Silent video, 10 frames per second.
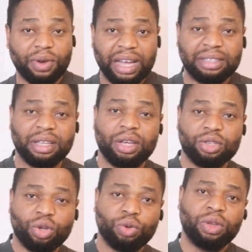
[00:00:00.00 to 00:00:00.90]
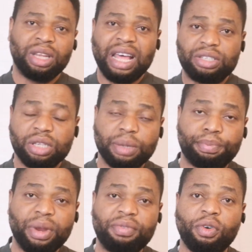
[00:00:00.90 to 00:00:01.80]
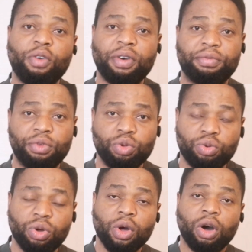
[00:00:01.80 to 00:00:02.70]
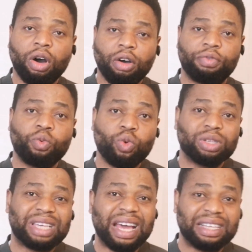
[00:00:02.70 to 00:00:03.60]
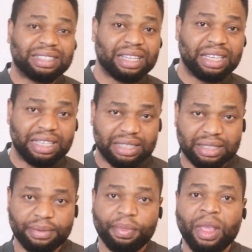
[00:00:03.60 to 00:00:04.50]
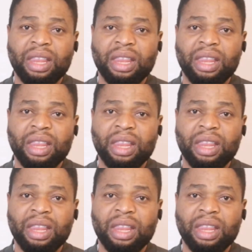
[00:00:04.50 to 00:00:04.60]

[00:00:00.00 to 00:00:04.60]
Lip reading: All right, so that's just a brief overview of what cancer is.